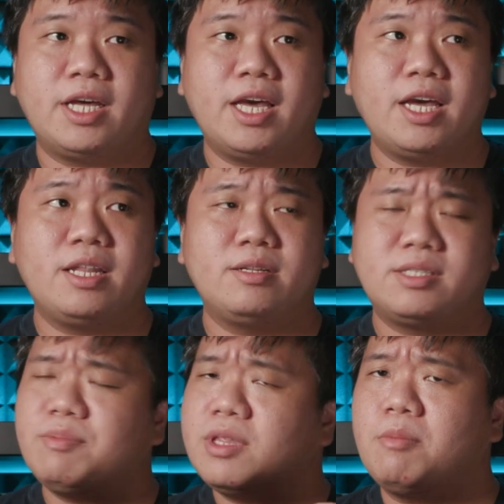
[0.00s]
And
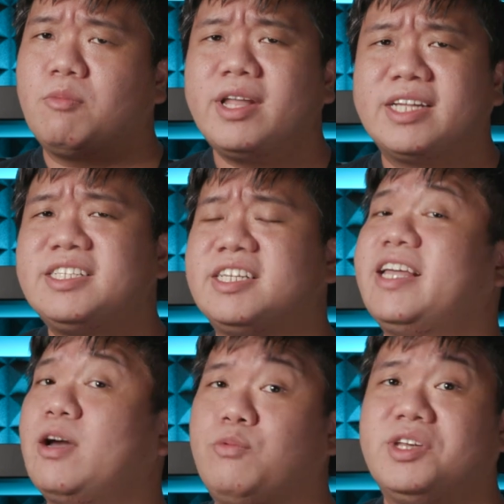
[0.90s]
sometimes why does it
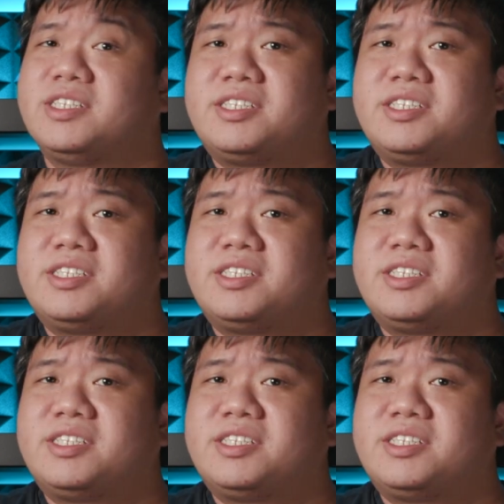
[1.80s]
detect weird